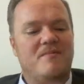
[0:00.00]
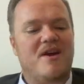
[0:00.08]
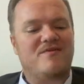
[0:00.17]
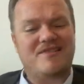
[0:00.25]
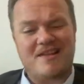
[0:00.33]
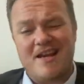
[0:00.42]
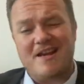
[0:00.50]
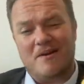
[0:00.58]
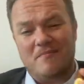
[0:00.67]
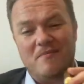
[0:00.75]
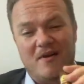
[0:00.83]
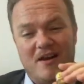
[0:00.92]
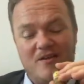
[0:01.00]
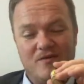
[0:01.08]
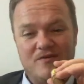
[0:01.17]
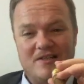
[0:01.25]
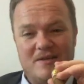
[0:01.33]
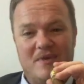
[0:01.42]
Now I've seen them, and I've
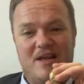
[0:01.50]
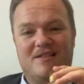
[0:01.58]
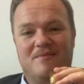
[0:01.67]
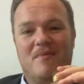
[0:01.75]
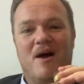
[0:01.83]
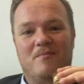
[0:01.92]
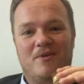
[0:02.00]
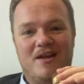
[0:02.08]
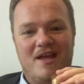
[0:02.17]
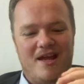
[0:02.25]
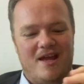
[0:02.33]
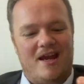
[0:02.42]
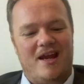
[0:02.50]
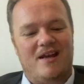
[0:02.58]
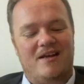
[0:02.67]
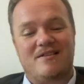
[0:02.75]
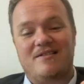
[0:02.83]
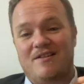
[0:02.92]
obviously picked them up
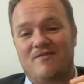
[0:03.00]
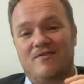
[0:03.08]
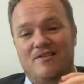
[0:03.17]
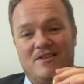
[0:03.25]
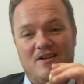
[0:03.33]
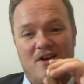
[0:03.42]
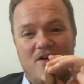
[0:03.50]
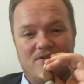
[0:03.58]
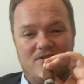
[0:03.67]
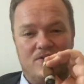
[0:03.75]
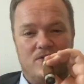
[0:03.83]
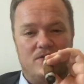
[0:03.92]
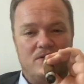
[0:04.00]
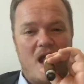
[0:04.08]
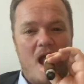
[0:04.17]
in different cigar stores.